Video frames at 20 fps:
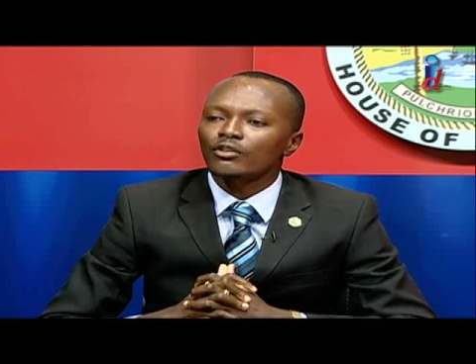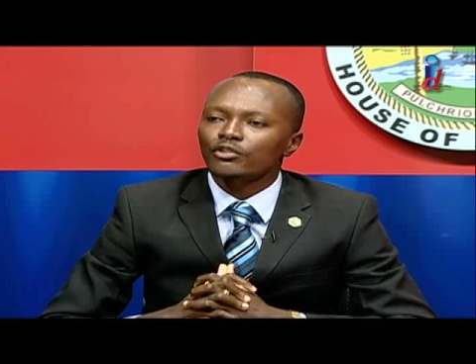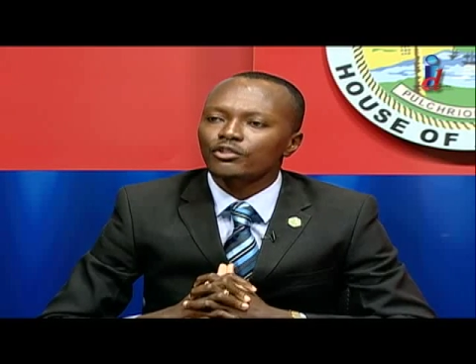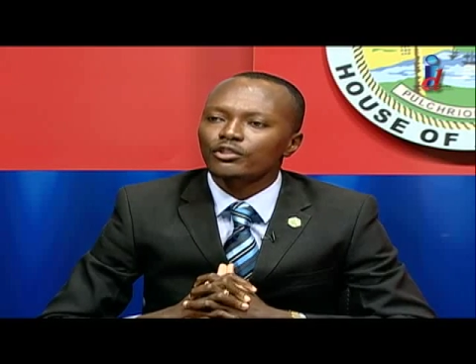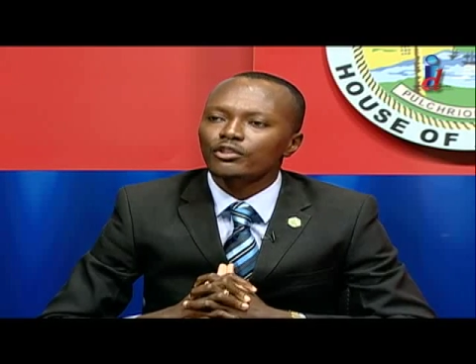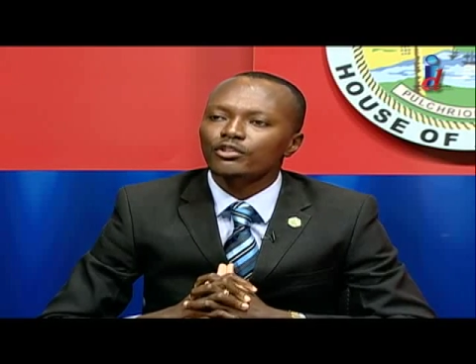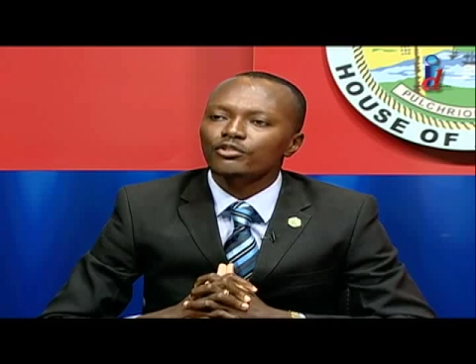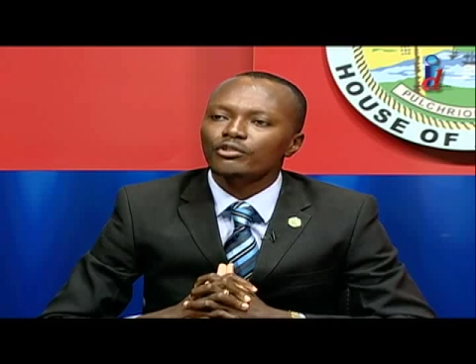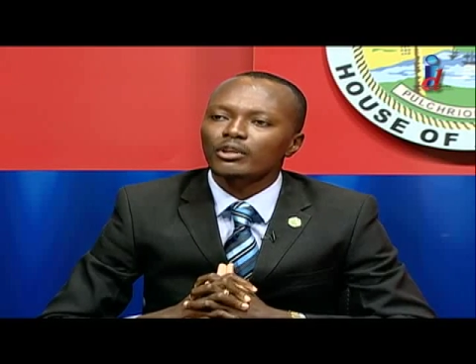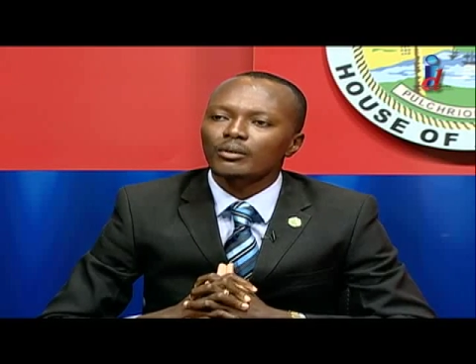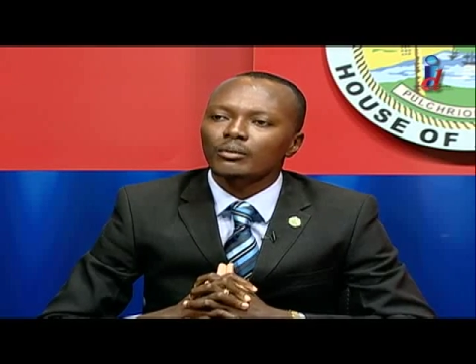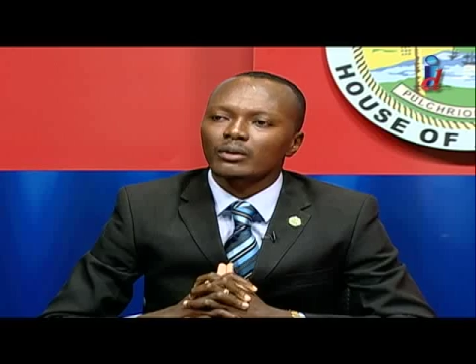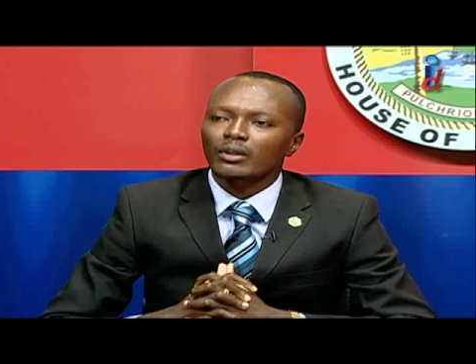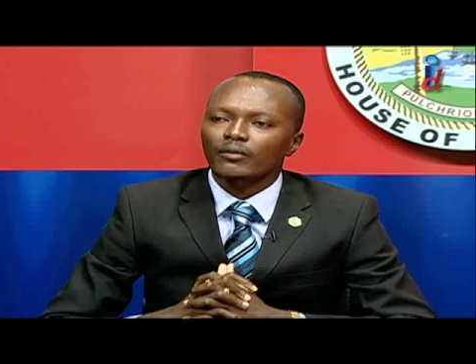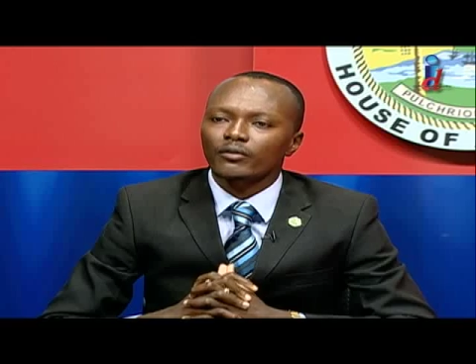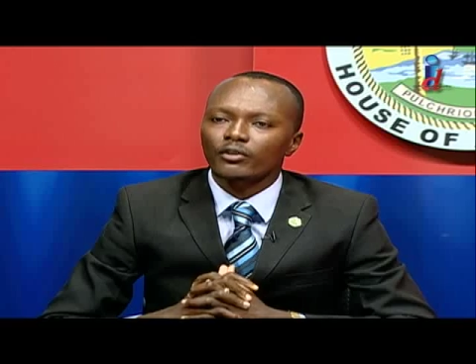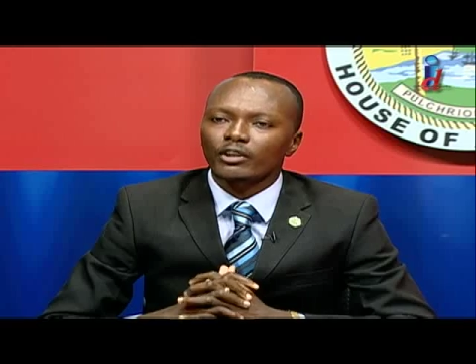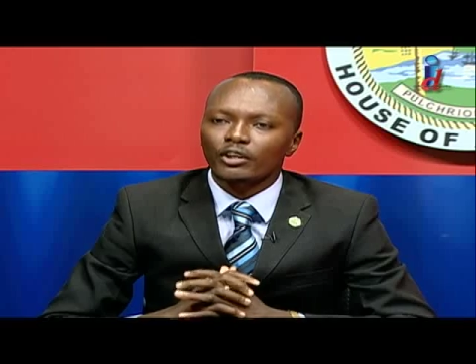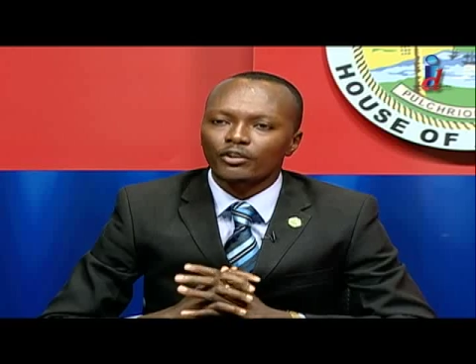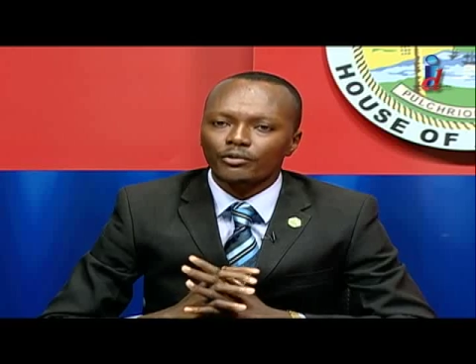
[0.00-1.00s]
children would
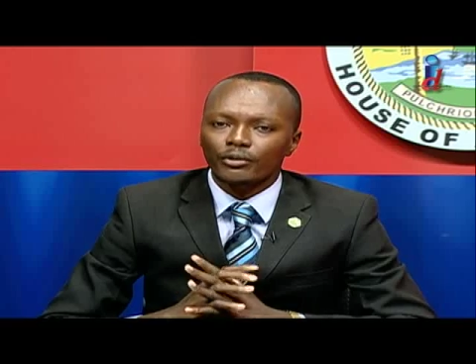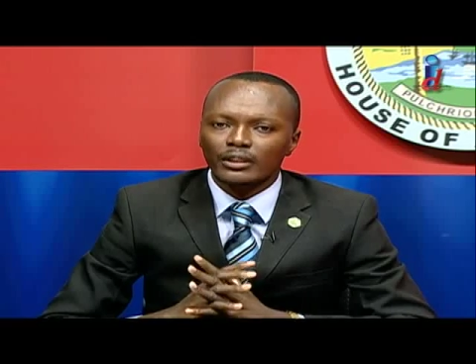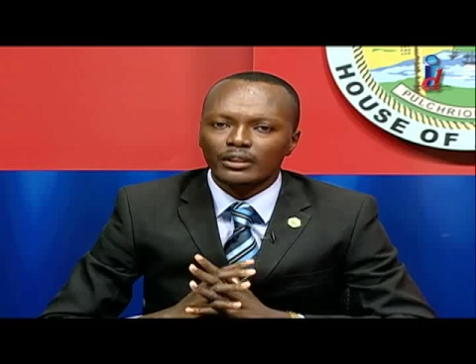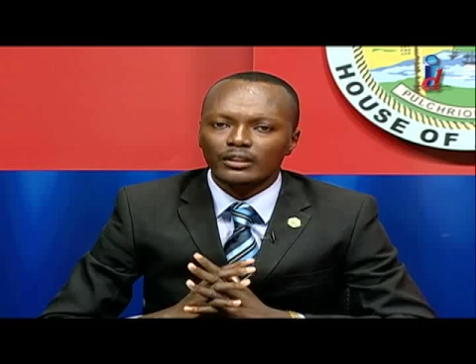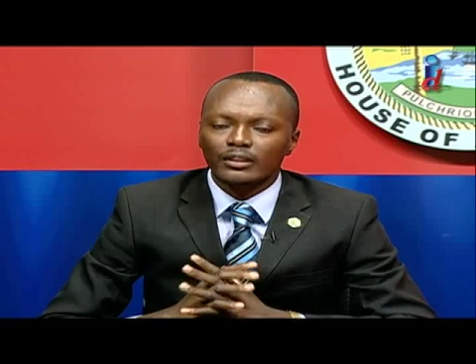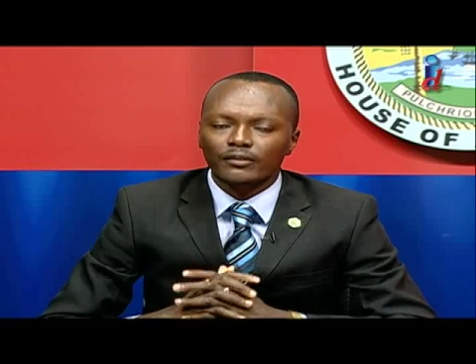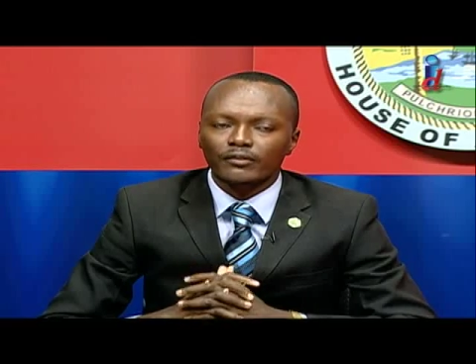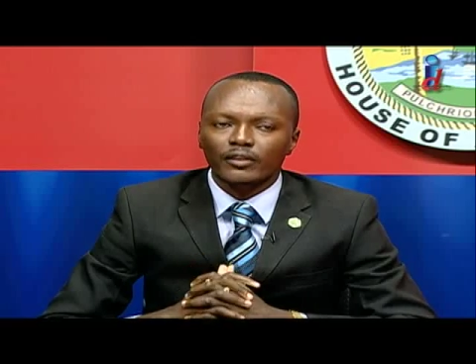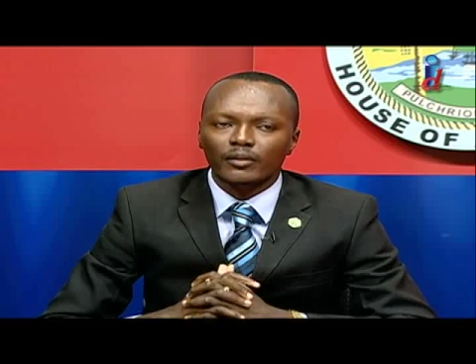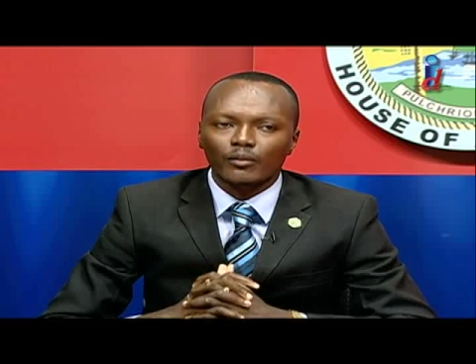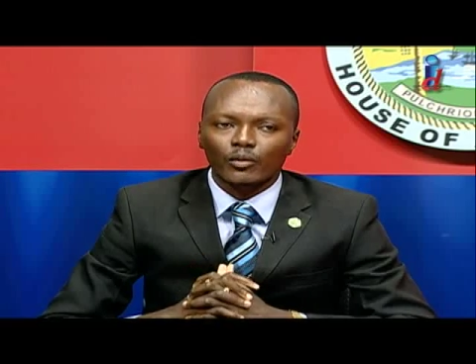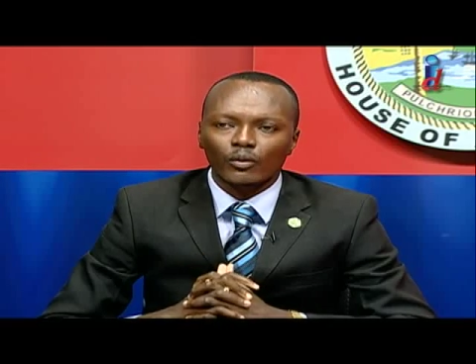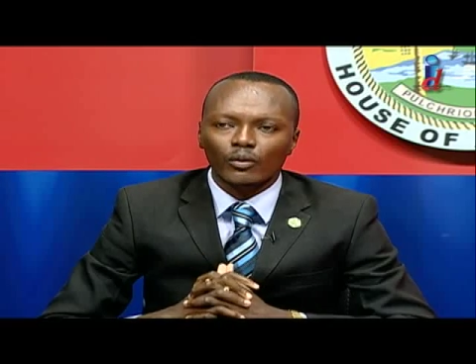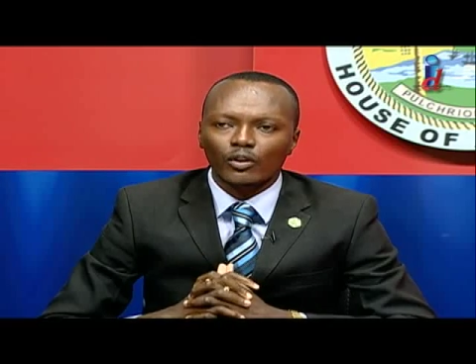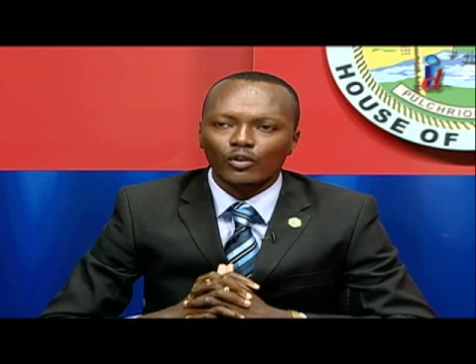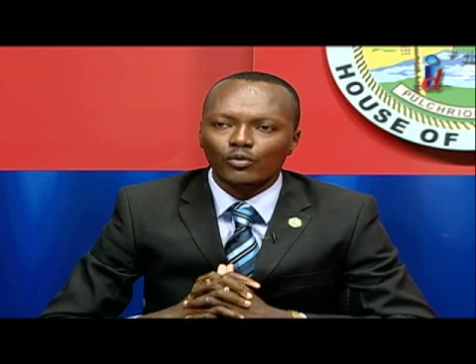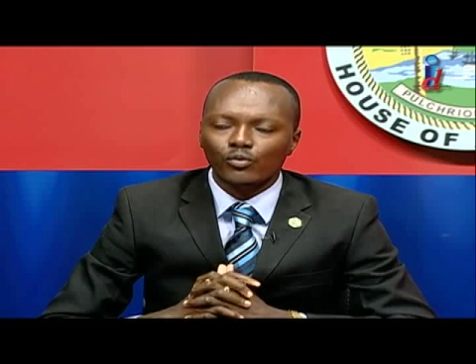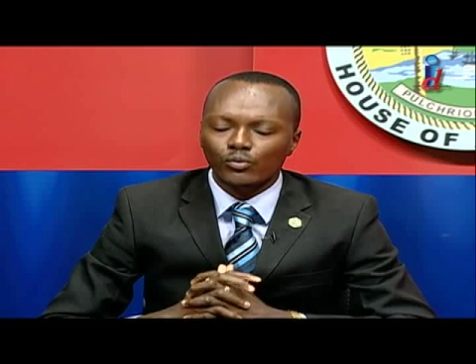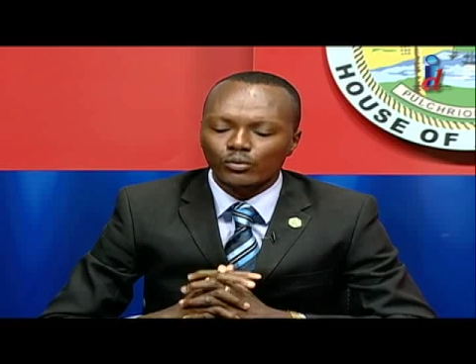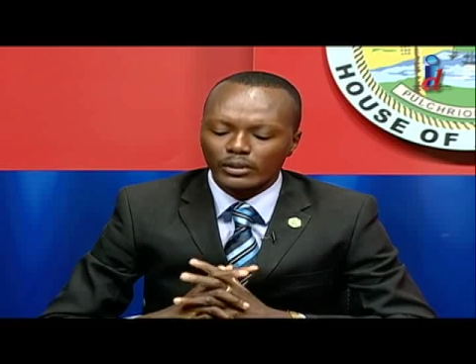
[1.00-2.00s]
have graduated from
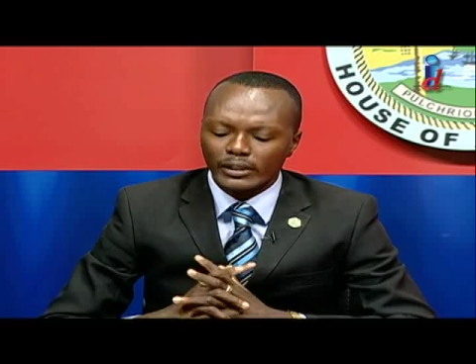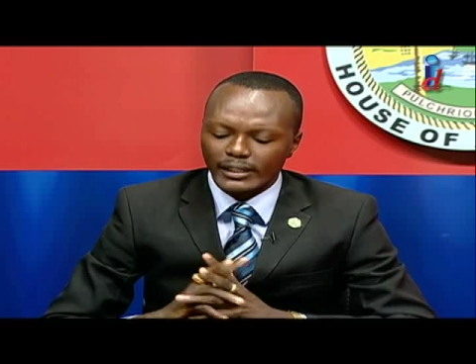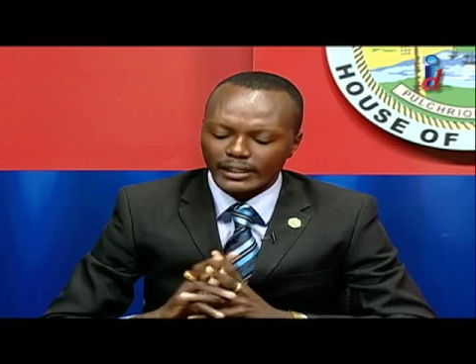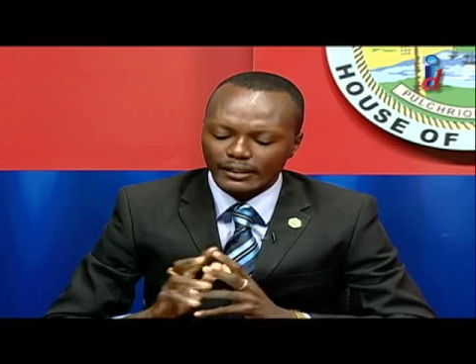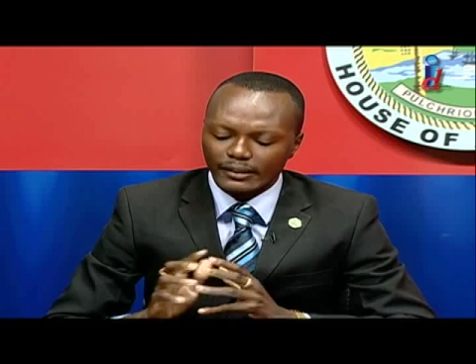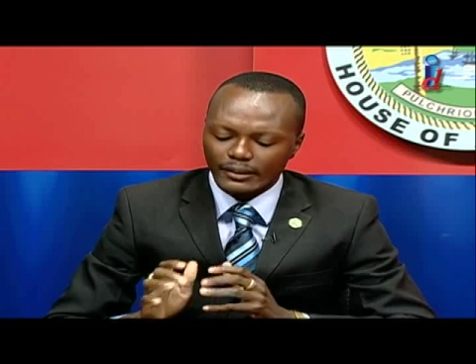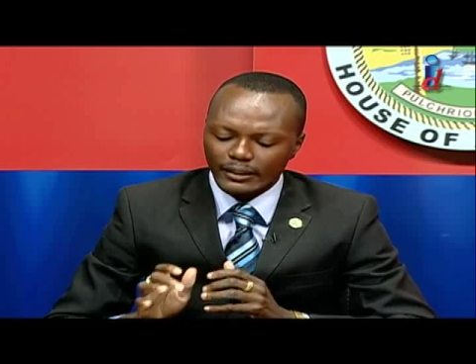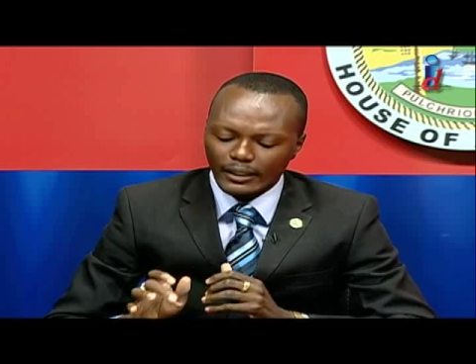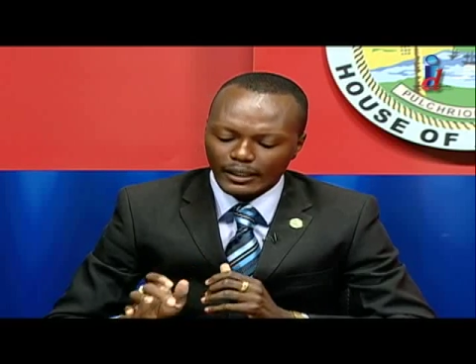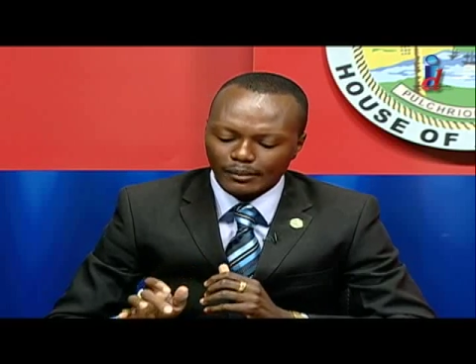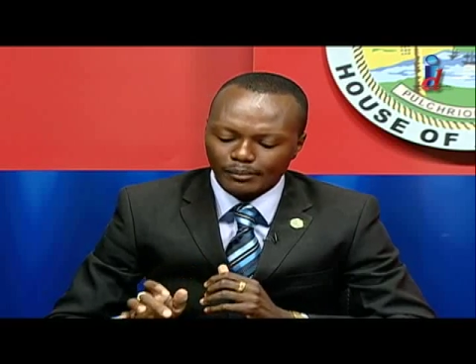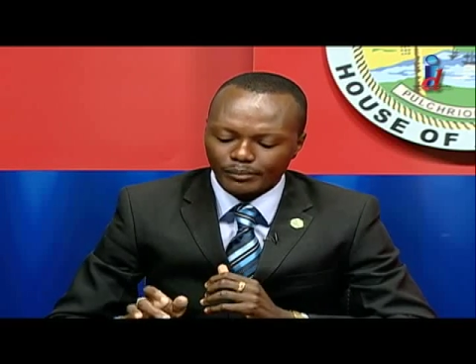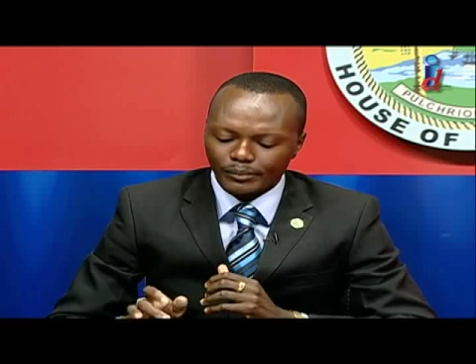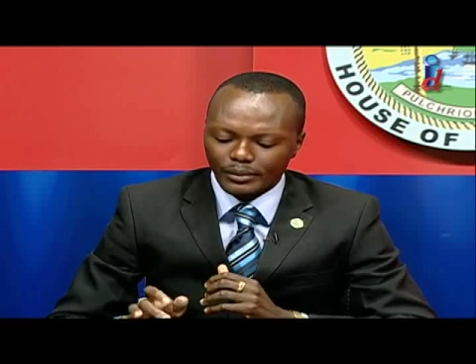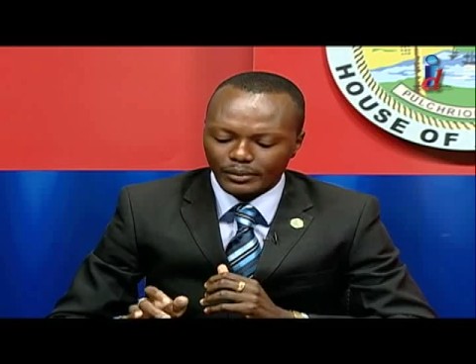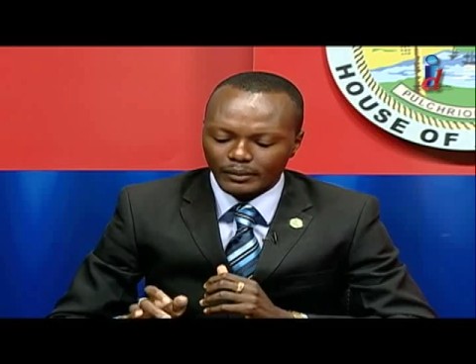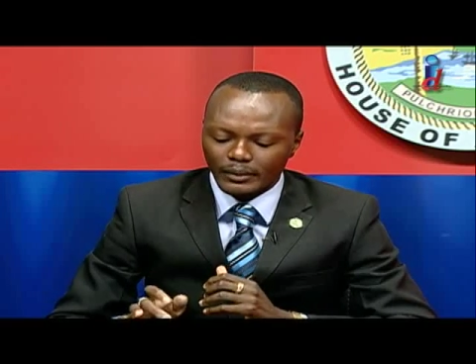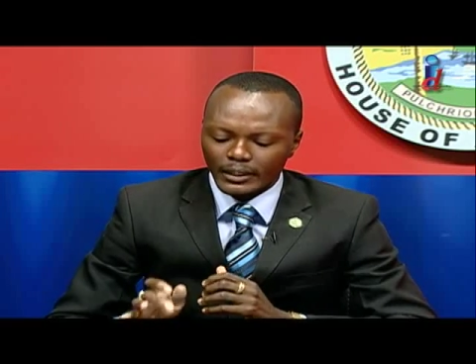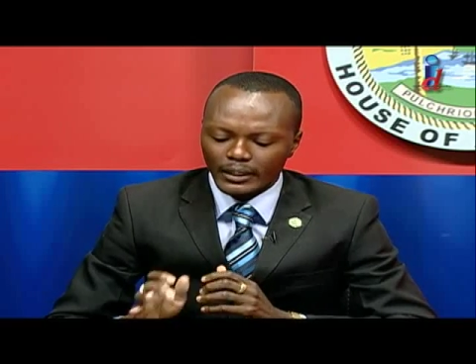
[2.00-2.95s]
our Cool Kids camp